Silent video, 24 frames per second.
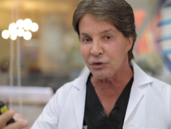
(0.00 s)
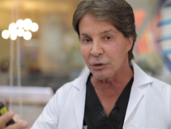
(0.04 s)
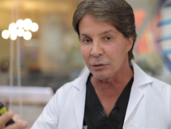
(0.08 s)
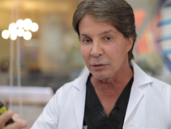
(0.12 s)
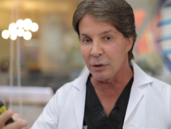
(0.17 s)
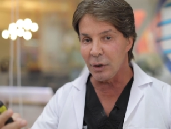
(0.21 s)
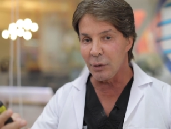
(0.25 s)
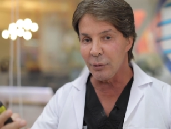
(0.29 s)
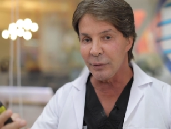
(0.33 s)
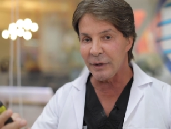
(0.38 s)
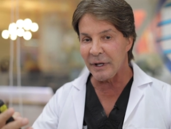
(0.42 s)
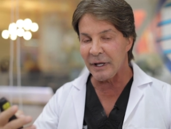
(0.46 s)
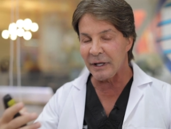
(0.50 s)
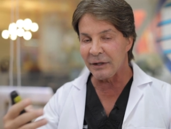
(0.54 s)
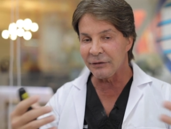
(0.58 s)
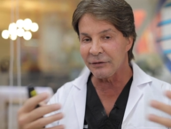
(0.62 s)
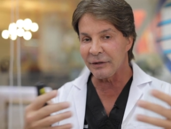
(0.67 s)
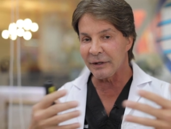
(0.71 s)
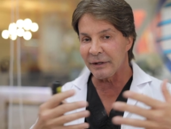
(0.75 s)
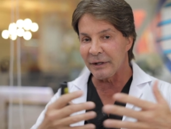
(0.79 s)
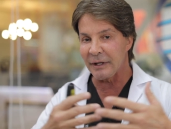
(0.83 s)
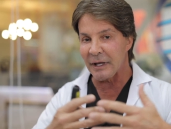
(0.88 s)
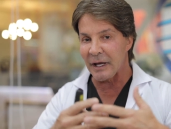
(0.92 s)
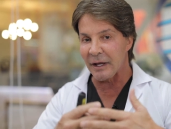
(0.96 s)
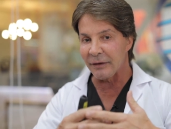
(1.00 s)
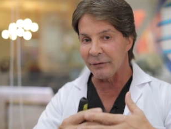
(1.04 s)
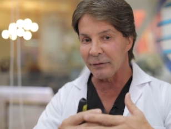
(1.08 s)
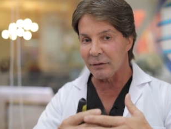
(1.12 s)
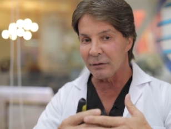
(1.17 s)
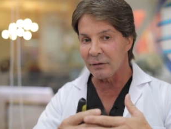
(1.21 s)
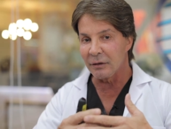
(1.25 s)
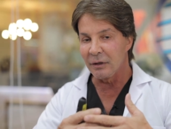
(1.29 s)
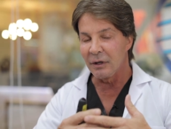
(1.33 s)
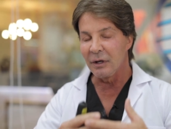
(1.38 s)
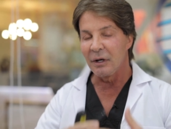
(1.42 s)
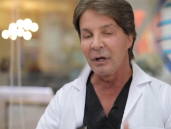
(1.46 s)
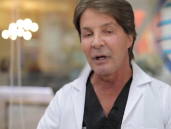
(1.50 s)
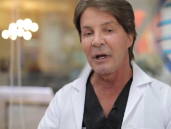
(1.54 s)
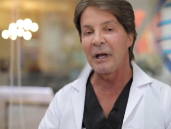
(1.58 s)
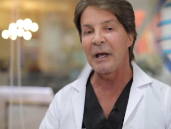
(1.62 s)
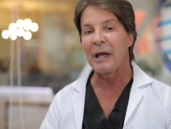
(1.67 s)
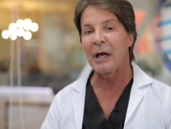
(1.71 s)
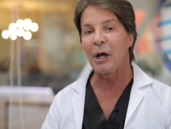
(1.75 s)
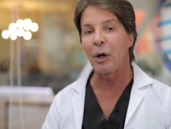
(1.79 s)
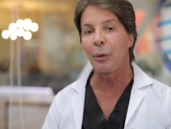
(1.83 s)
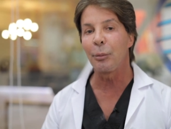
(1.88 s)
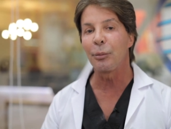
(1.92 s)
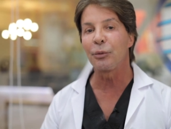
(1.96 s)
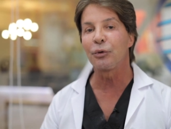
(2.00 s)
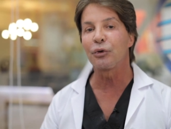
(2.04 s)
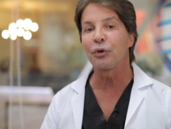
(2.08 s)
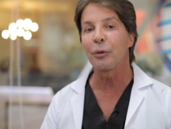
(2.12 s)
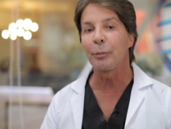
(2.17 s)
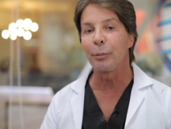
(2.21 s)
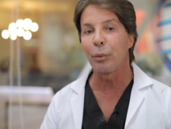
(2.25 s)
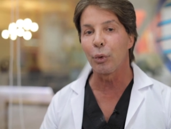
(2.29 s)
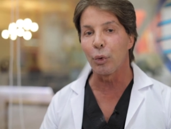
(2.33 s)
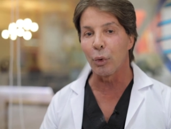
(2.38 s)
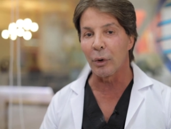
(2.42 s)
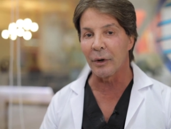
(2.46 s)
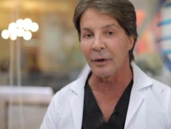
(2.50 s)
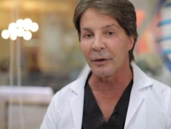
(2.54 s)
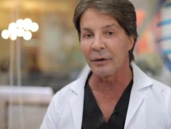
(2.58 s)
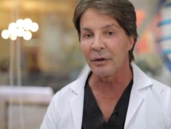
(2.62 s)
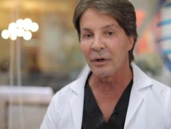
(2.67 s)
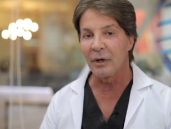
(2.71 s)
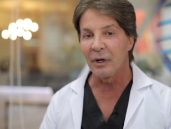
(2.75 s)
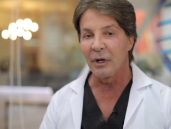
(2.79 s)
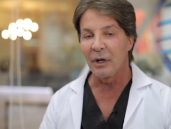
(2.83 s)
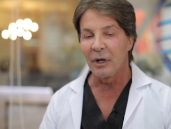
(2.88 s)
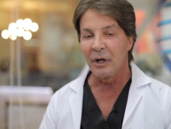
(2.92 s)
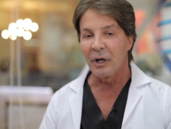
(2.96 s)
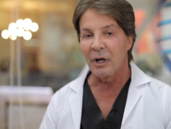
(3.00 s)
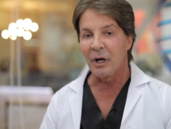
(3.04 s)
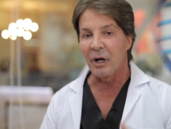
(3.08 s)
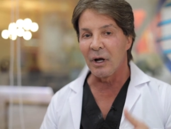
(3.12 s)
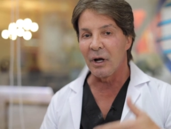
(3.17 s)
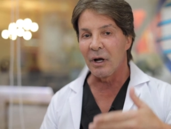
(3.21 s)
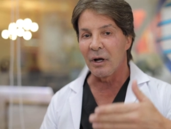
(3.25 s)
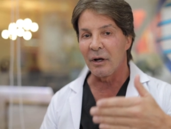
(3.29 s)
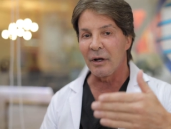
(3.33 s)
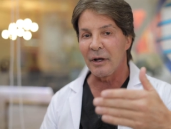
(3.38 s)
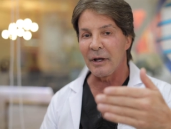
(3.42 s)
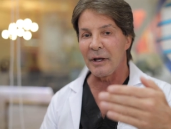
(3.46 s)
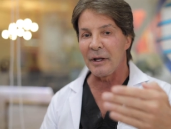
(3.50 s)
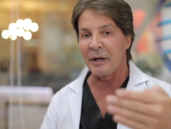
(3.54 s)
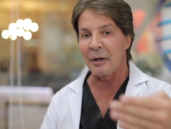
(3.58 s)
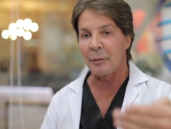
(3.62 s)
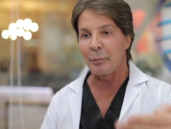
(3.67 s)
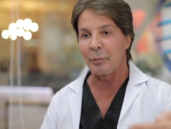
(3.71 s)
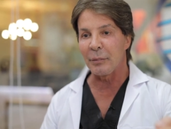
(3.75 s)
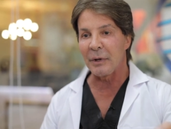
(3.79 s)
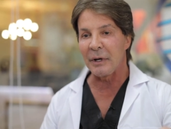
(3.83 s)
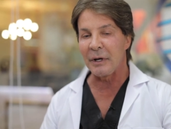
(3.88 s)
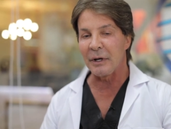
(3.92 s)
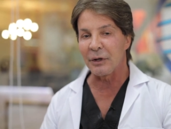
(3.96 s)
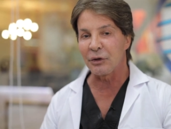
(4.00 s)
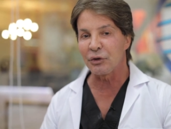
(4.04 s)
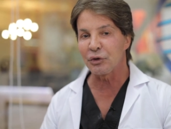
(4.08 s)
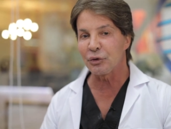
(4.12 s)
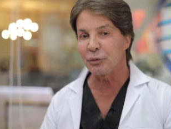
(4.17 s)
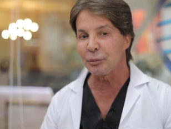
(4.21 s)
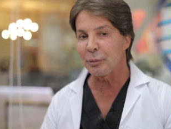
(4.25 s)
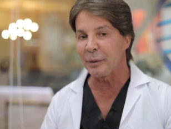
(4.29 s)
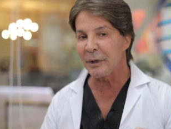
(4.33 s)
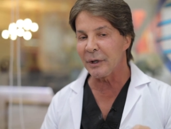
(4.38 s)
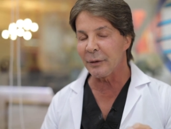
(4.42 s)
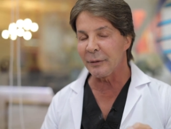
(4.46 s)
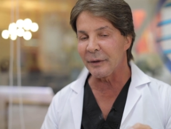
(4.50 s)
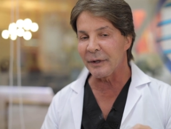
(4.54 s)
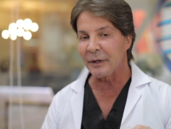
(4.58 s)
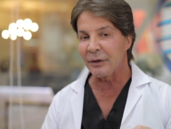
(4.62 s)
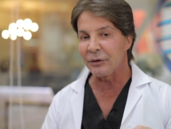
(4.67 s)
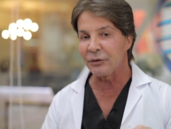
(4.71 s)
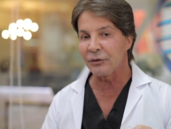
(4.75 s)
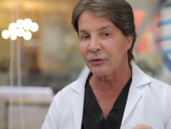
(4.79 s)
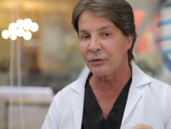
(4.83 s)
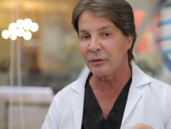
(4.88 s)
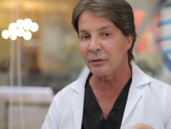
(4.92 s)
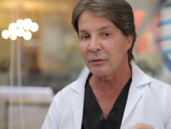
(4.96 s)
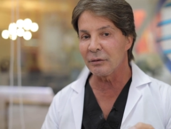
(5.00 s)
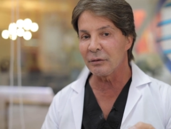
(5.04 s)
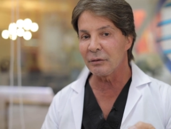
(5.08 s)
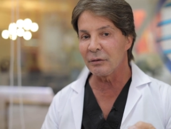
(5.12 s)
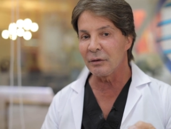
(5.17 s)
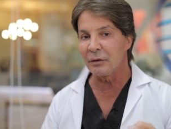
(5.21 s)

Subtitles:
alone and together help support an experiential